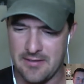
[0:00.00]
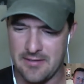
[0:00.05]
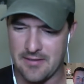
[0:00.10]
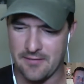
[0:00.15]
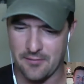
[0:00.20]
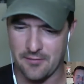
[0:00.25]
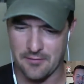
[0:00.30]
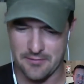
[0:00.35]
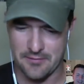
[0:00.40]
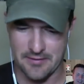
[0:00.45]
of
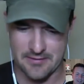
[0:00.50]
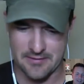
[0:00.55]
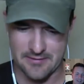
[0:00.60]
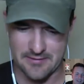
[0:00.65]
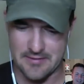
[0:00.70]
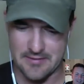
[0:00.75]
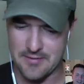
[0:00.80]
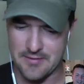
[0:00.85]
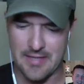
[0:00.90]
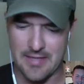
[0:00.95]
all things in
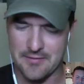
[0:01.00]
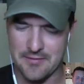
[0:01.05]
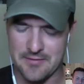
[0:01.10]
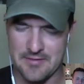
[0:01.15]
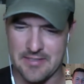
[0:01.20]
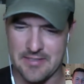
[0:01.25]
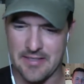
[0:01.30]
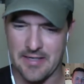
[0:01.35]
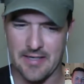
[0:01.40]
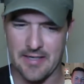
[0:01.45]

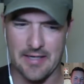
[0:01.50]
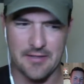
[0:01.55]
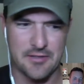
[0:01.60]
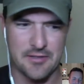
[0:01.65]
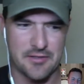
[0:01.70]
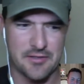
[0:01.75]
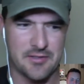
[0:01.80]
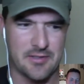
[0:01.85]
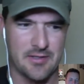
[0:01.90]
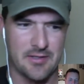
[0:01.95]
2010, and I just